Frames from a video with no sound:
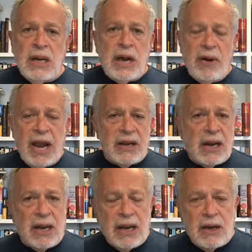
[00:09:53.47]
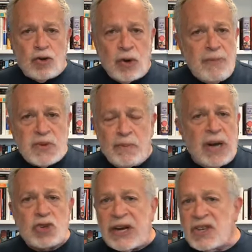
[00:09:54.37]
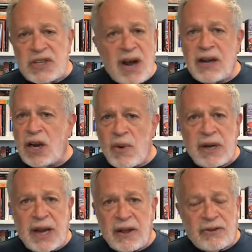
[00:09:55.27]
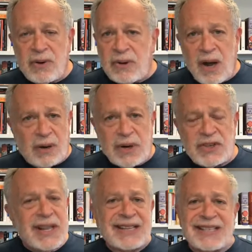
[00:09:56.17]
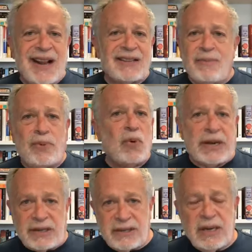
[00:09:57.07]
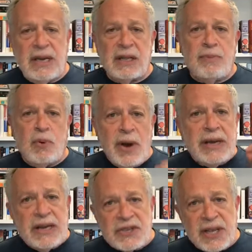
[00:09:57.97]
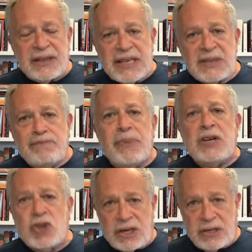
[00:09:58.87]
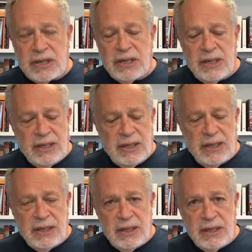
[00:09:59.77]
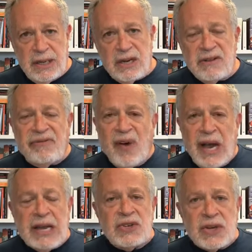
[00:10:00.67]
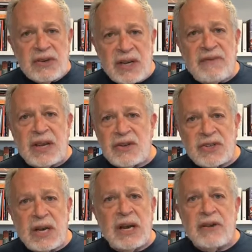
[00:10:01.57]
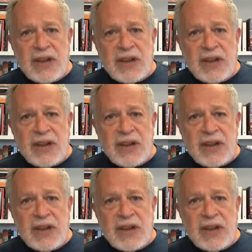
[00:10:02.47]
Now again, Trump's budget is not going to get through Congress. That's not the point. The point is that this budget defines deviancy